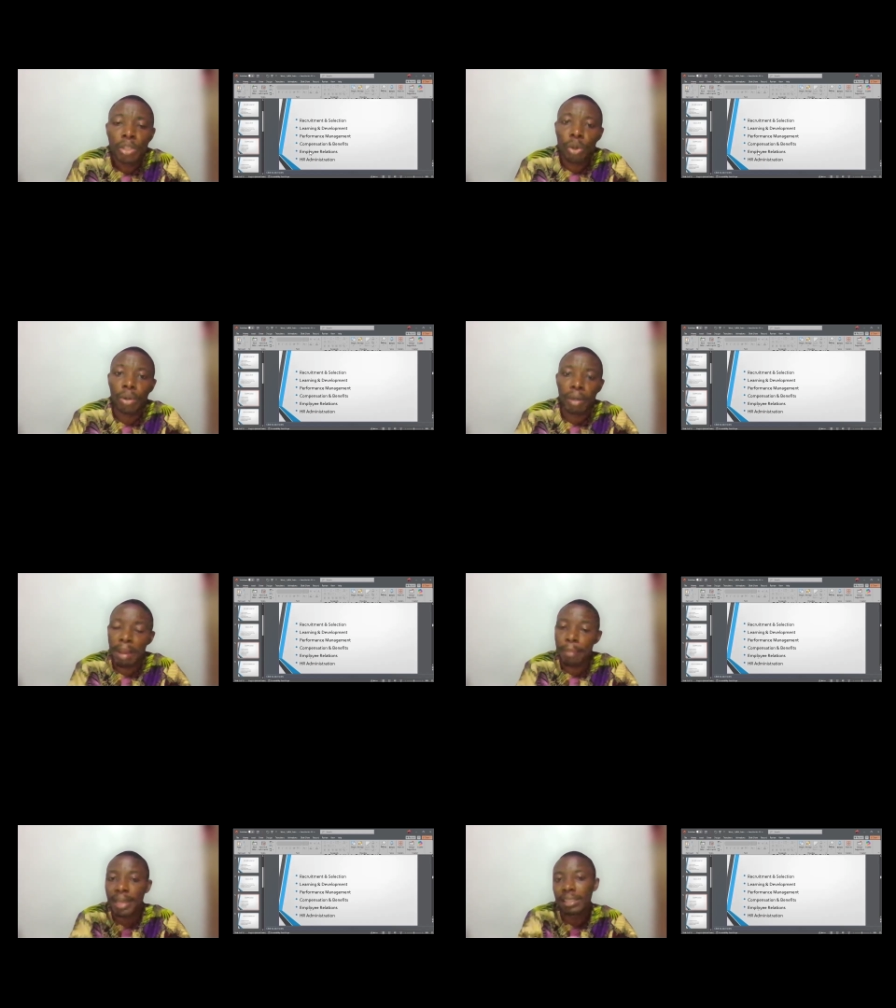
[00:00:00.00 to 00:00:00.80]
So
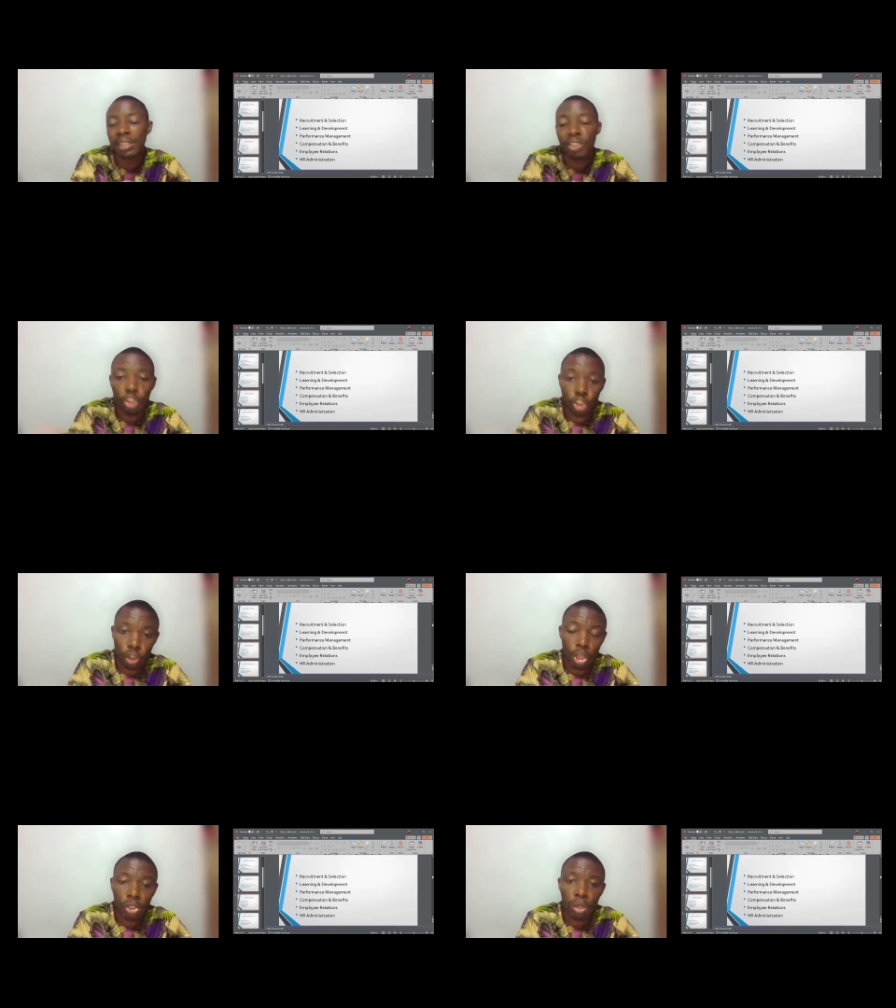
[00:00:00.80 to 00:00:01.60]
remember, this is
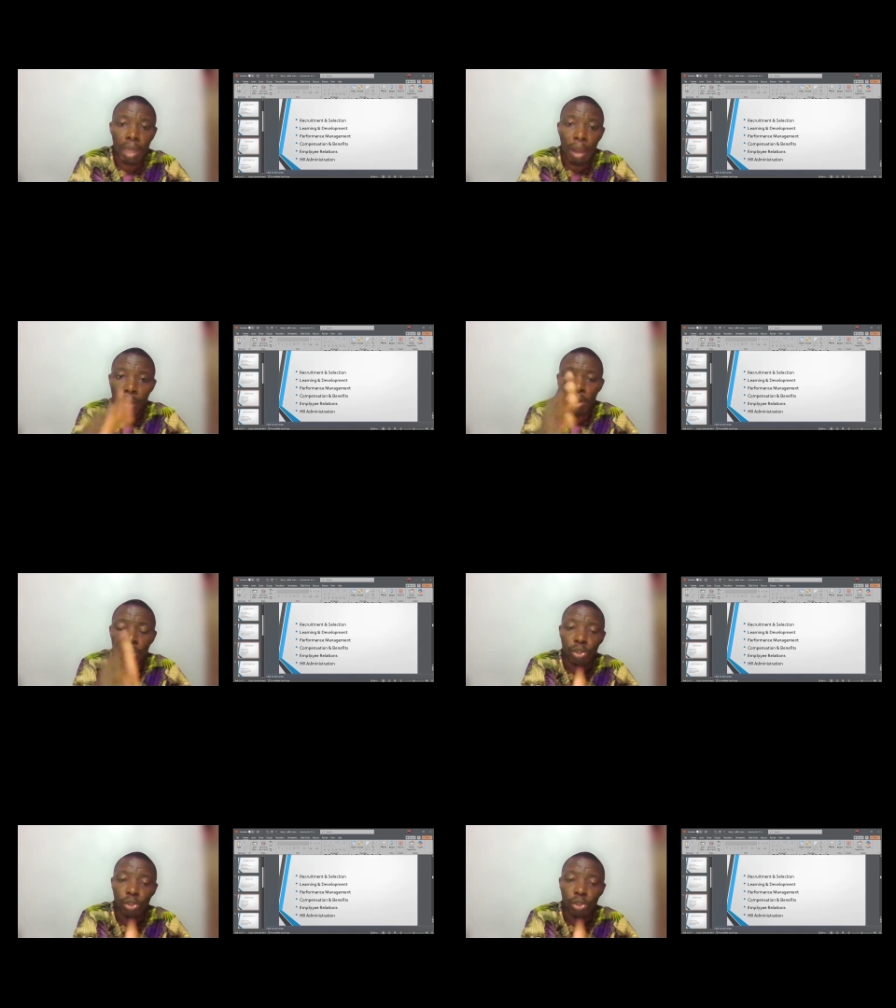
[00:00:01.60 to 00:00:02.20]
introduction, and we're going